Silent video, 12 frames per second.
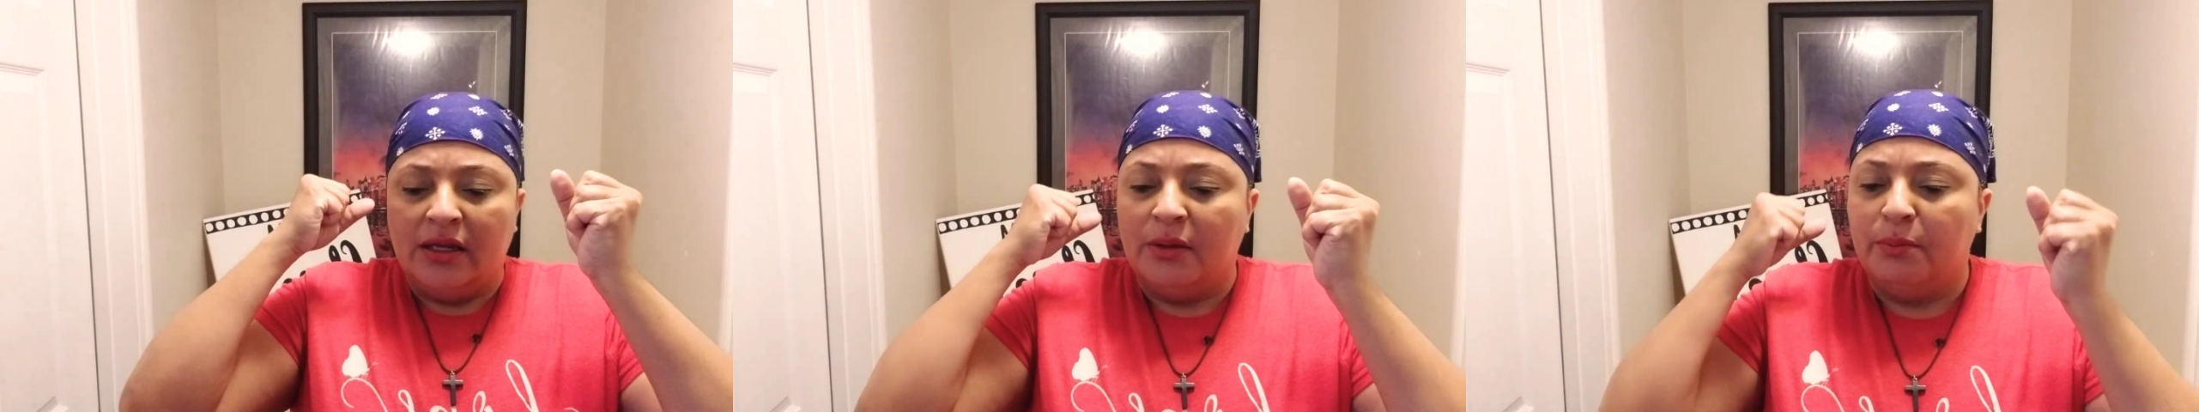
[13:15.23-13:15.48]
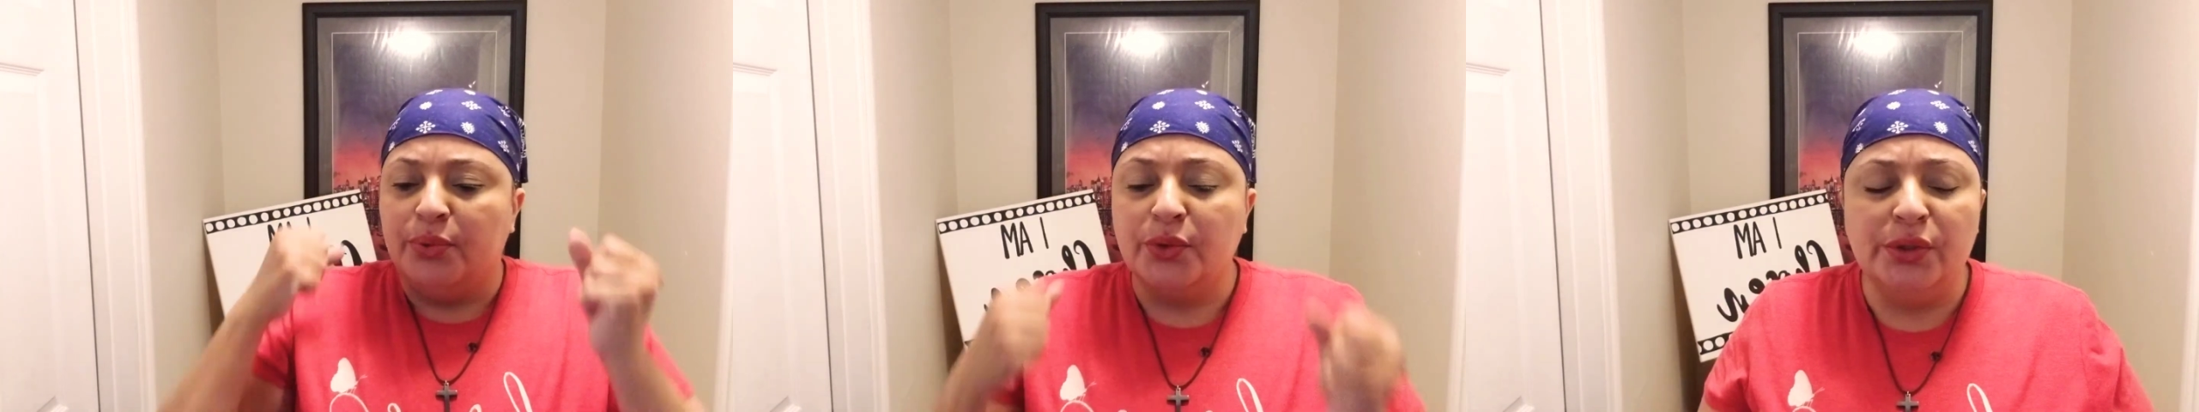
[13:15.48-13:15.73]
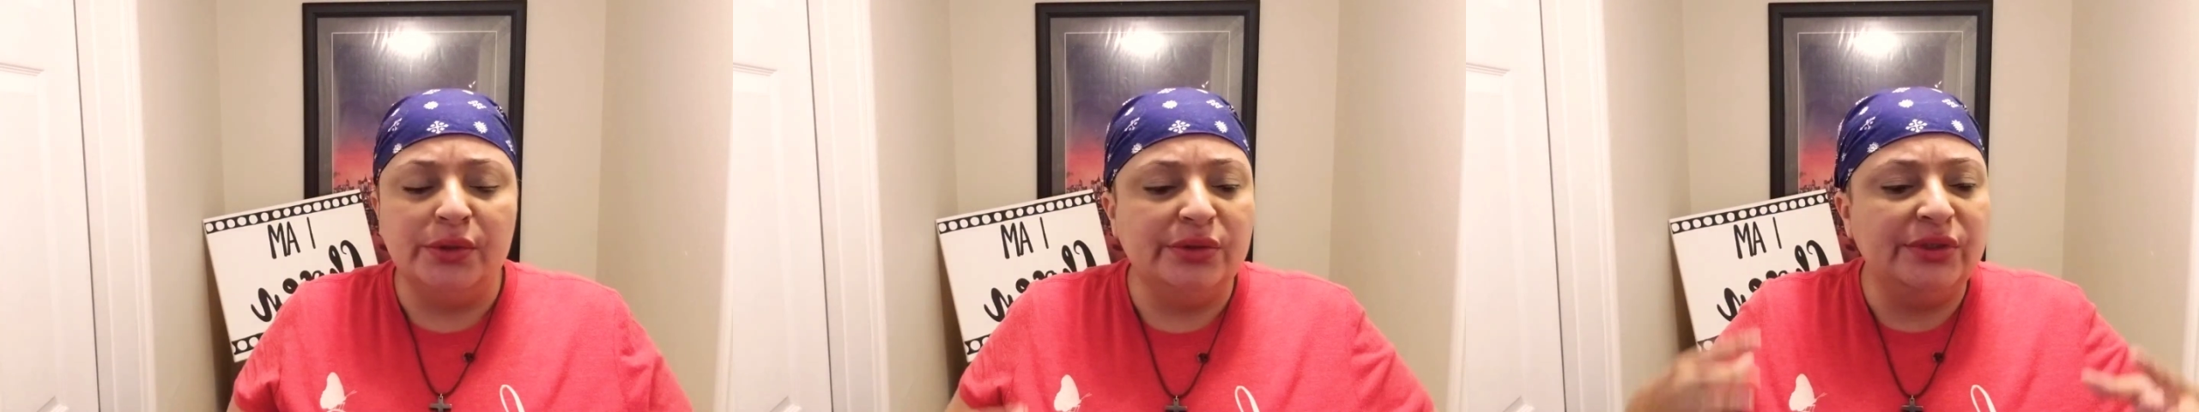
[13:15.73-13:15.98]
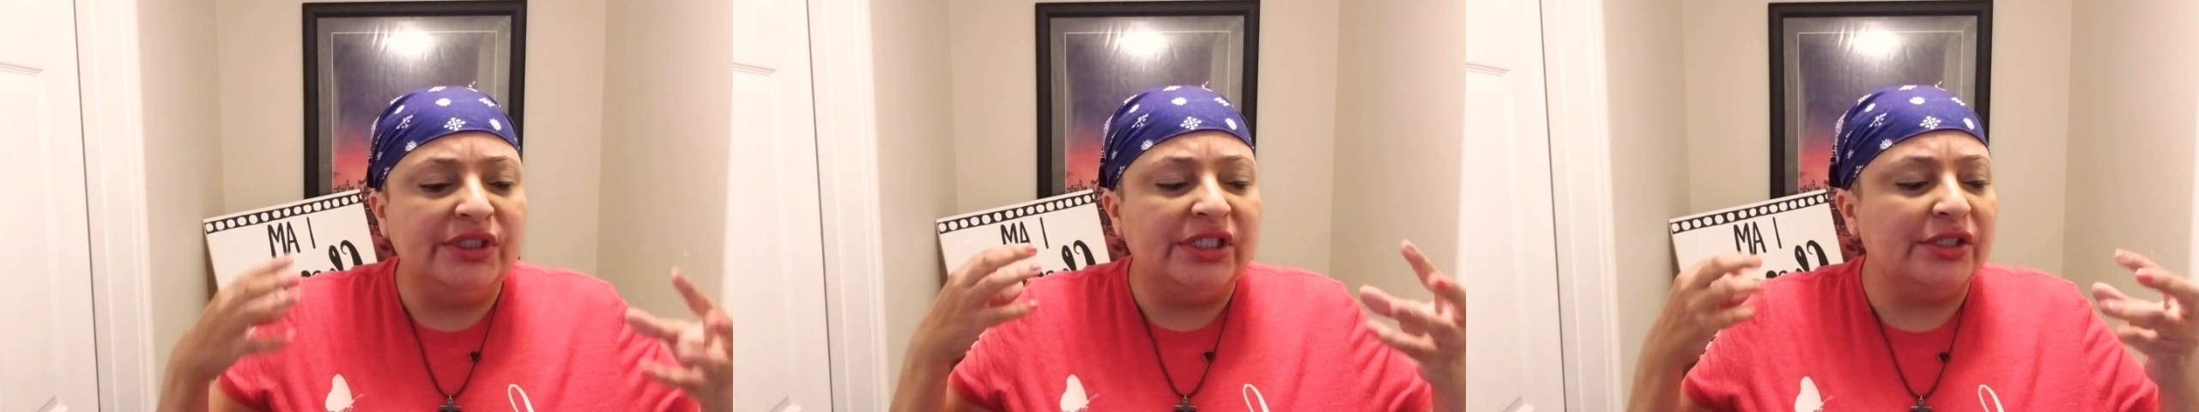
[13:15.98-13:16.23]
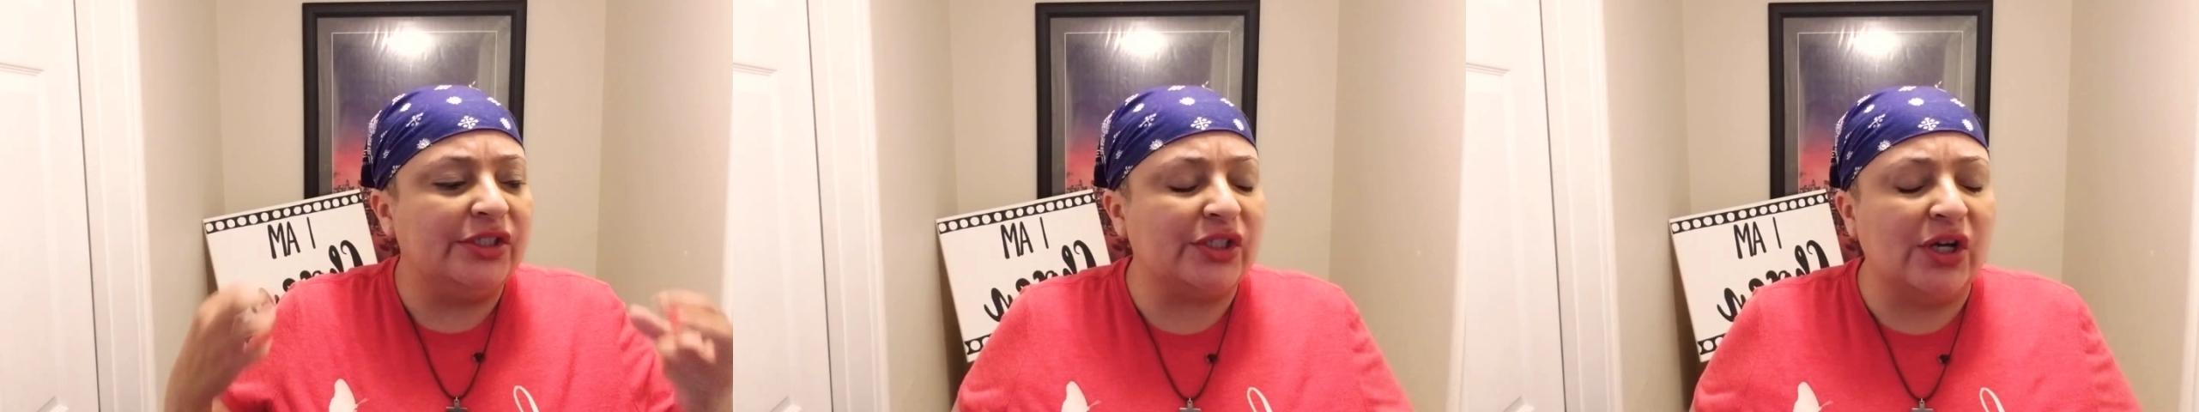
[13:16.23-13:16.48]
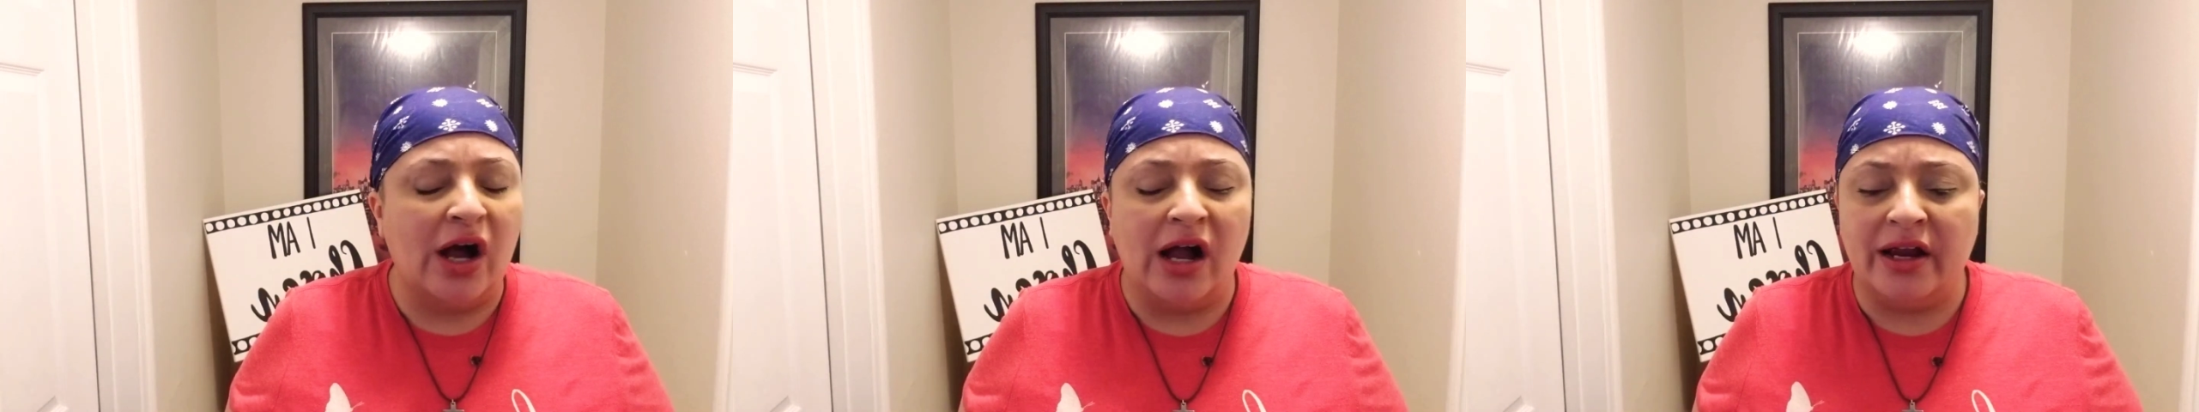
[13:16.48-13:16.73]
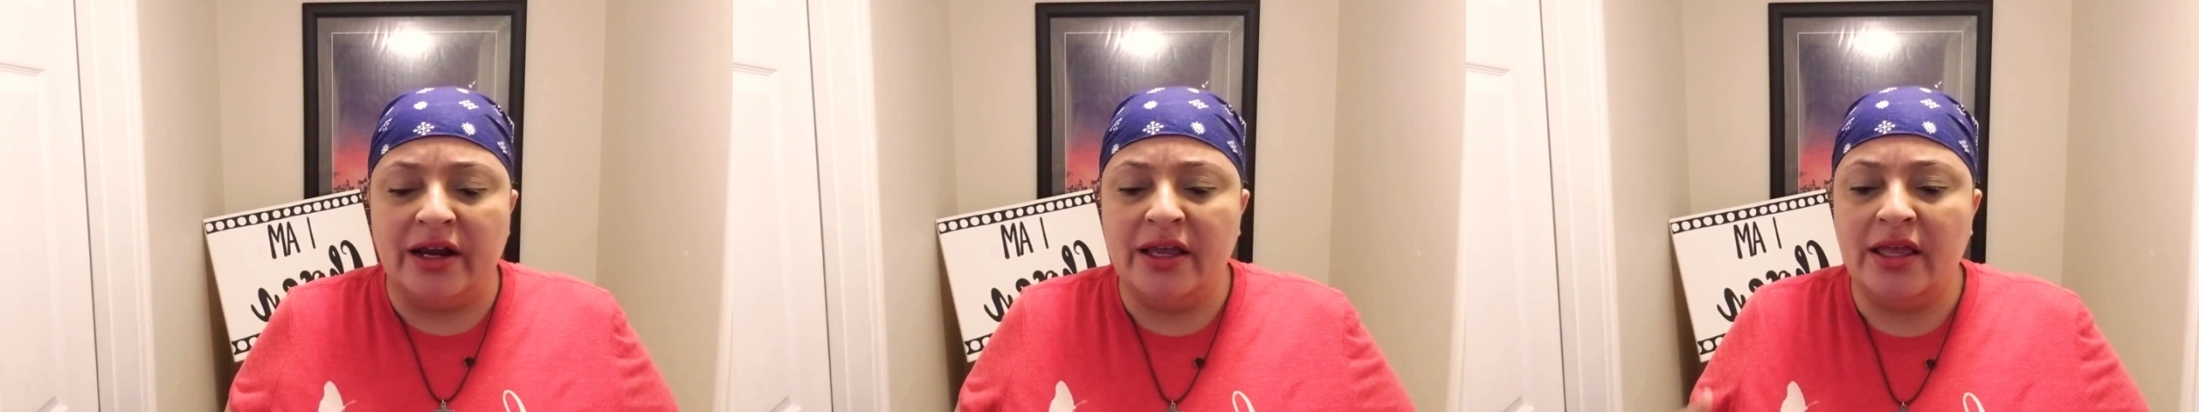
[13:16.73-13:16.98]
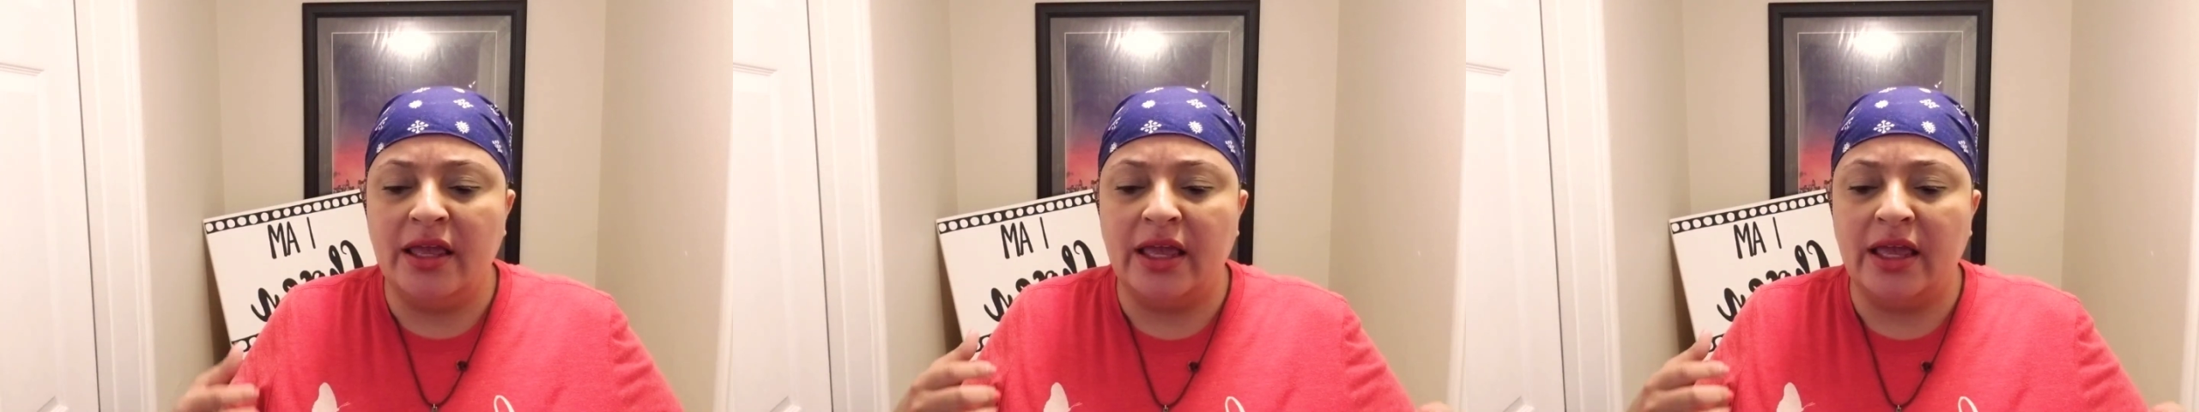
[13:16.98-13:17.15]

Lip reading: bruised scar